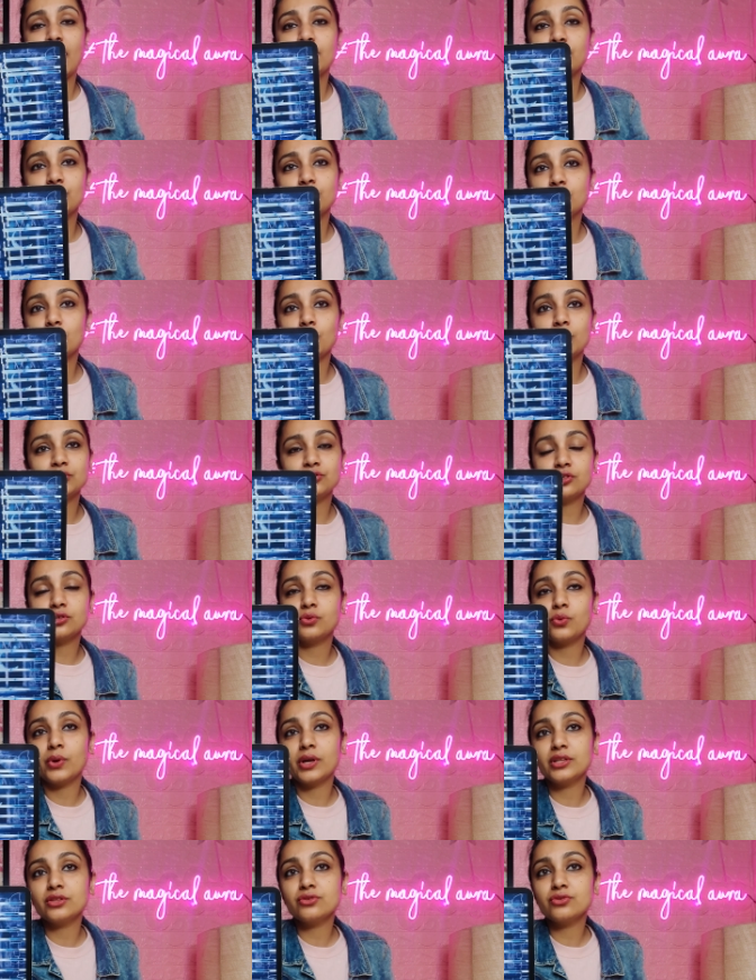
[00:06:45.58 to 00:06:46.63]
I don't know what
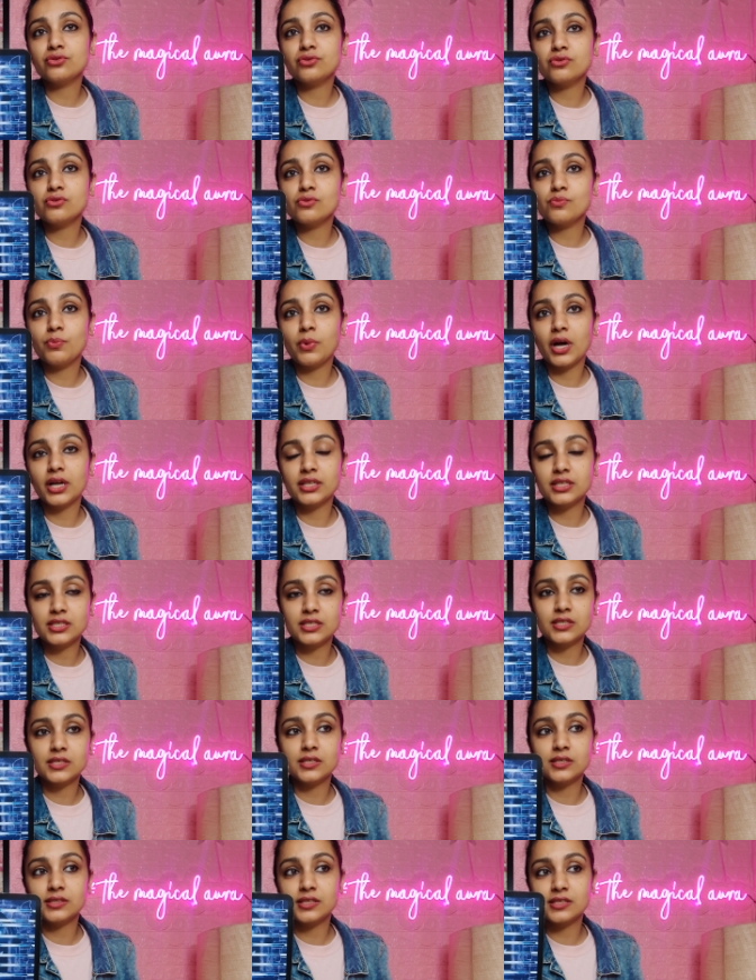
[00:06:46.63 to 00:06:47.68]
you're going through, but
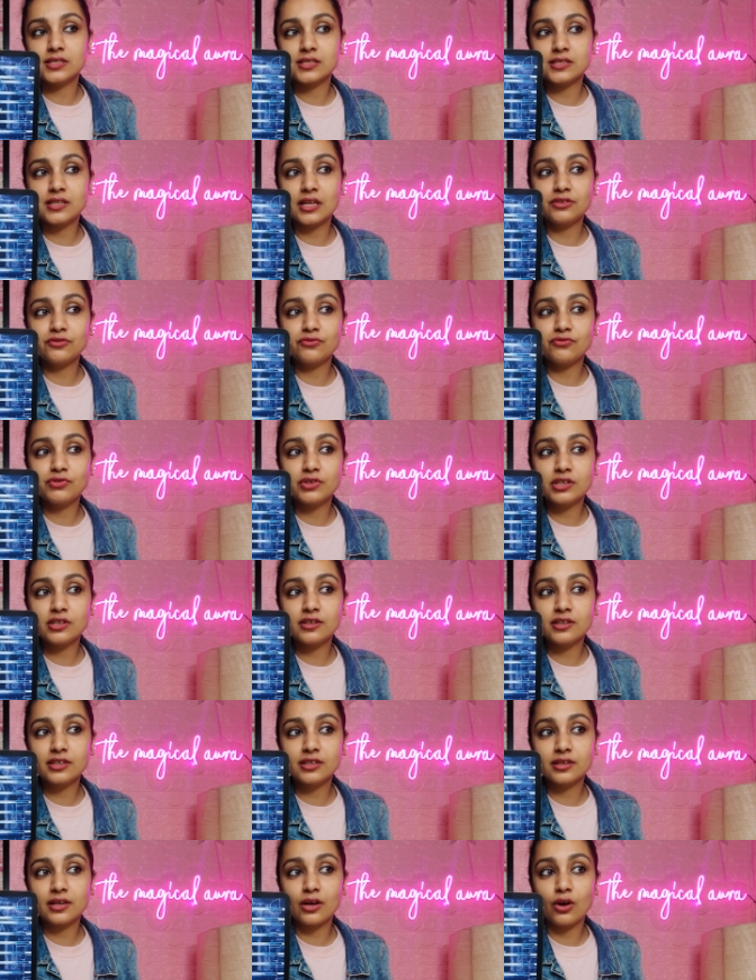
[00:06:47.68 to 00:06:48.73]
uh, this is that
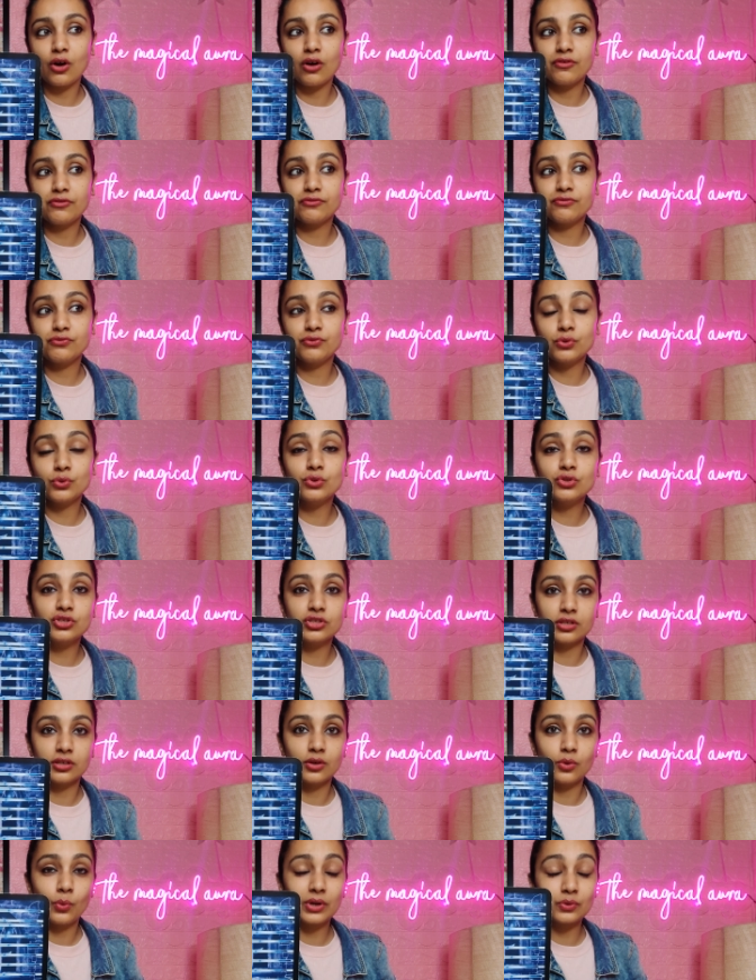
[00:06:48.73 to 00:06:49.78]
fear of
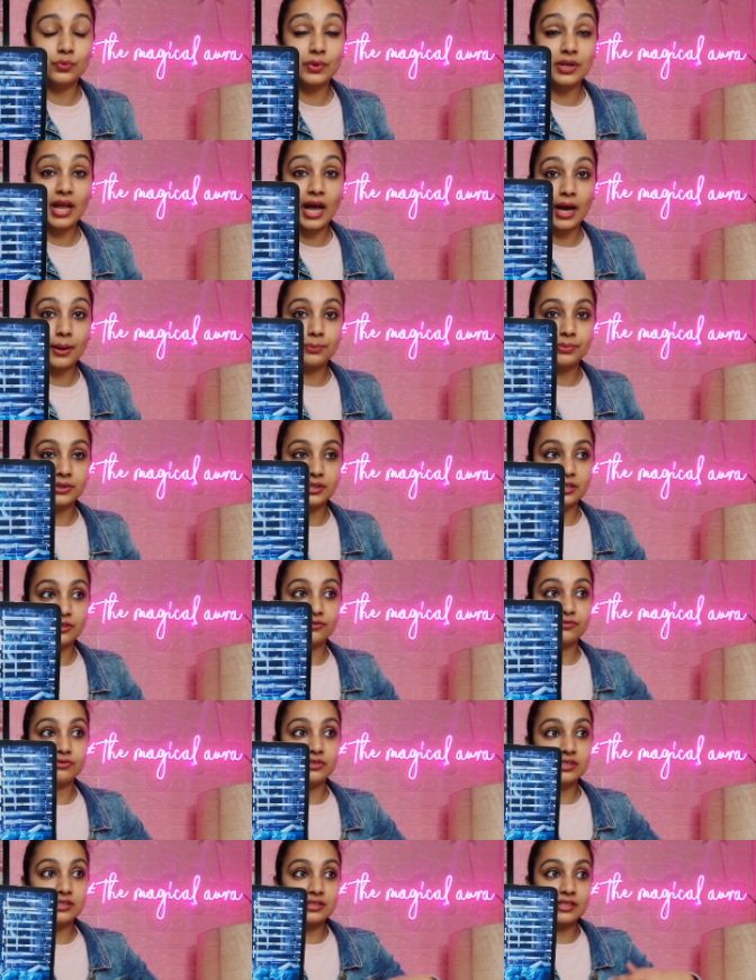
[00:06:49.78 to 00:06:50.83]
future. What will happen
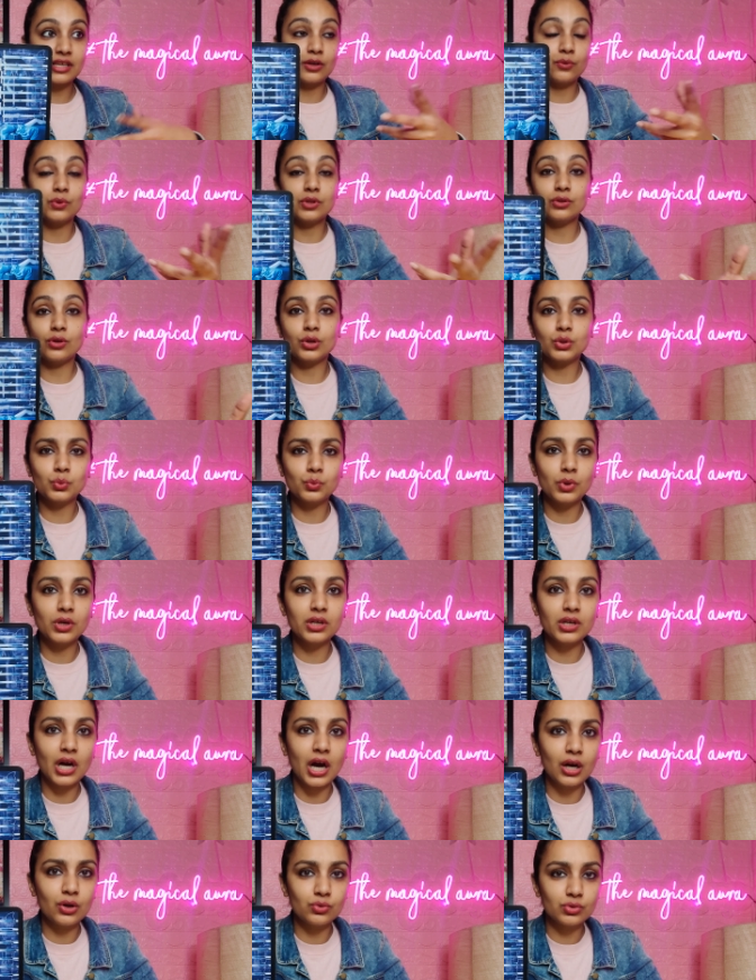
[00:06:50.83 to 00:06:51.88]
if this thing will not
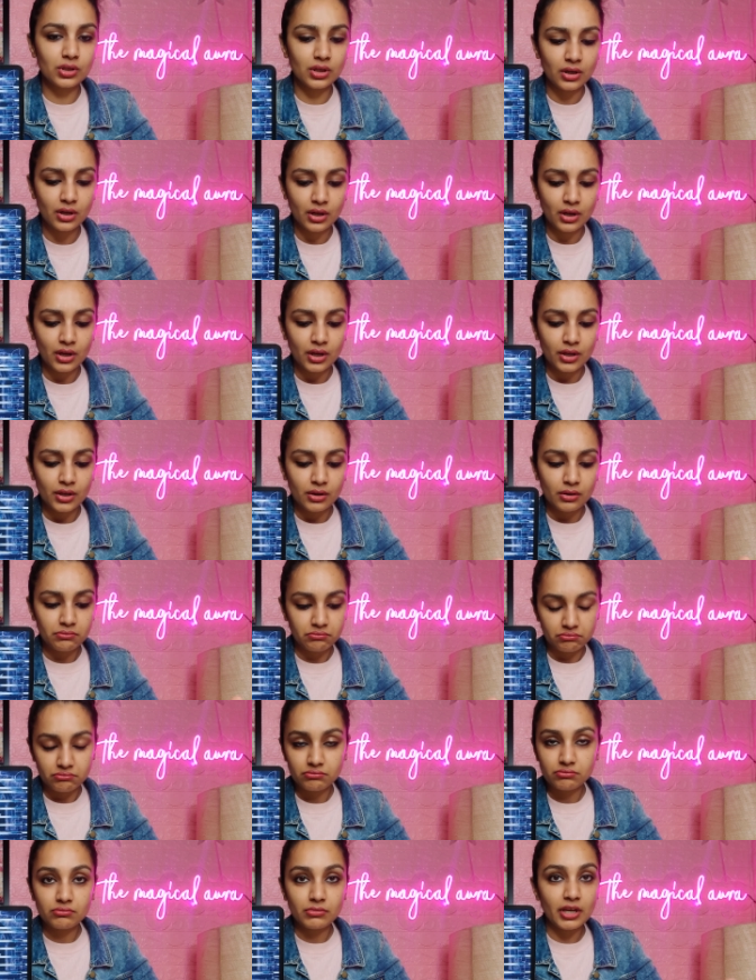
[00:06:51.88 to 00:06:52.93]
work out?
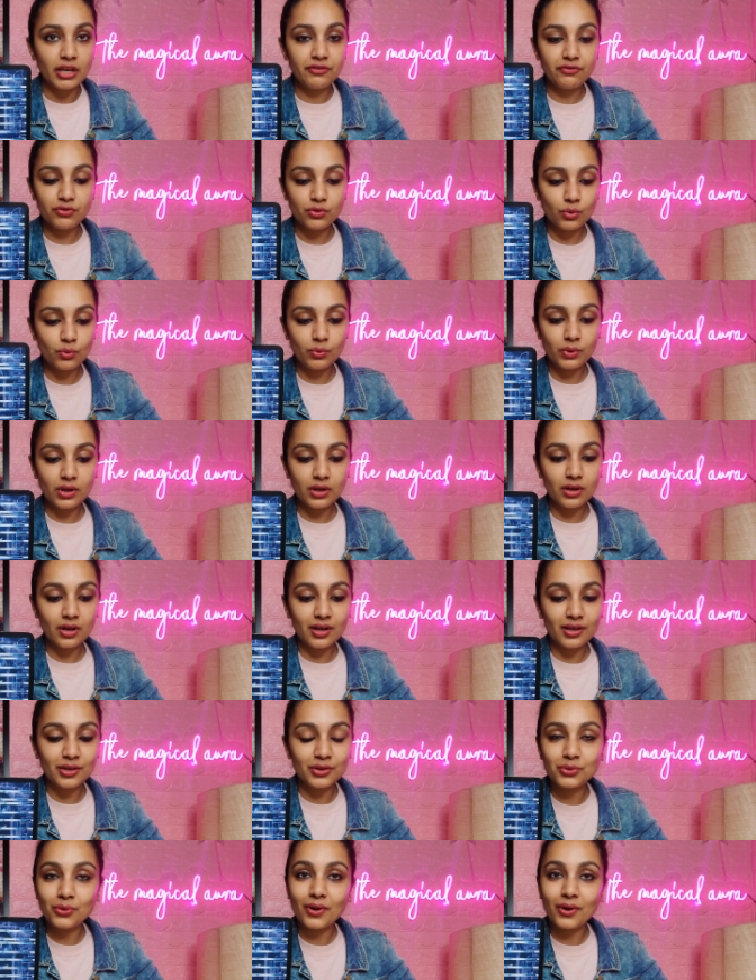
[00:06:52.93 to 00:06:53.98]
If you will
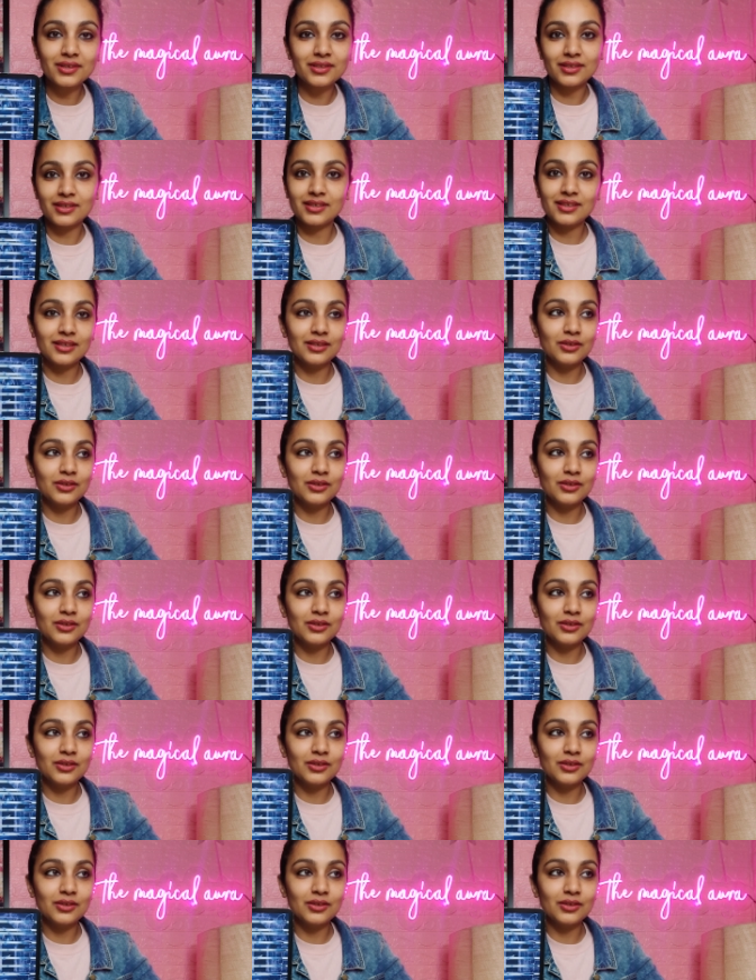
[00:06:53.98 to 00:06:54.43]
not